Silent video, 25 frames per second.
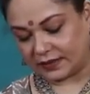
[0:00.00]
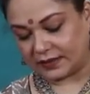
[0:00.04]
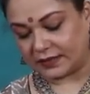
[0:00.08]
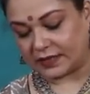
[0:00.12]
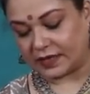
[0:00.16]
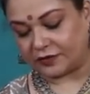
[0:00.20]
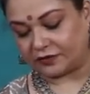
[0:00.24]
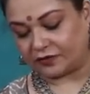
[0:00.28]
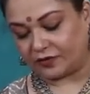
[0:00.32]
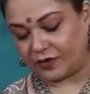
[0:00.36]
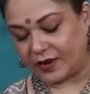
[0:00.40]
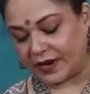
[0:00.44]

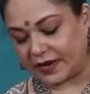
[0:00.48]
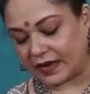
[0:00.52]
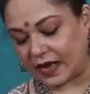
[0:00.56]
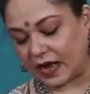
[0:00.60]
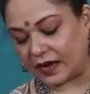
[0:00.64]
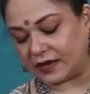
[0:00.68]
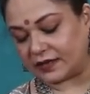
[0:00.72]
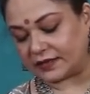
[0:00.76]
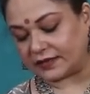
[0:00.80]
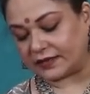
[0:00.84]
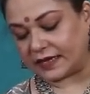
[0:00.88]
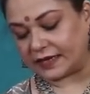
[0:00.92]
These are three
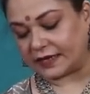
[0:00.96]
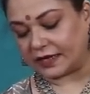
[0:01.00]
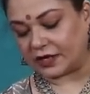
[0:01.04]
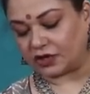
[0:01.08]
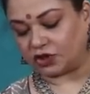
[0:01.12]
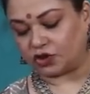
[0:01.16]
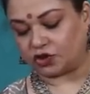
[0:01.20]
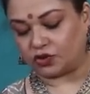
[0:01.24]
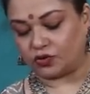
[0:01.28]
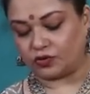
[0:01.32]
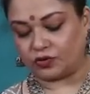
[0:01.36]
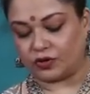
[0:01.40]
colors that
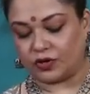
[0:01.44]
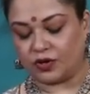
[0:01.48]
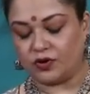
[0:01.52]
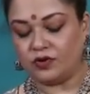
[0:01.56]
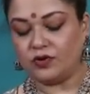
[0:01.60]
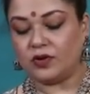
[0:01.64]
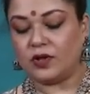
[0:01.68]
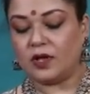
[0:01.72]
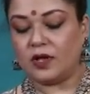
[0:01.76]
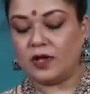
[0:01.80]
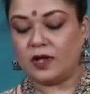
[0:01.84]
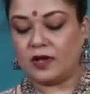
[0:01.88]
I showed
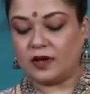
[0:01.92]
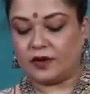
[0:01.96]
you,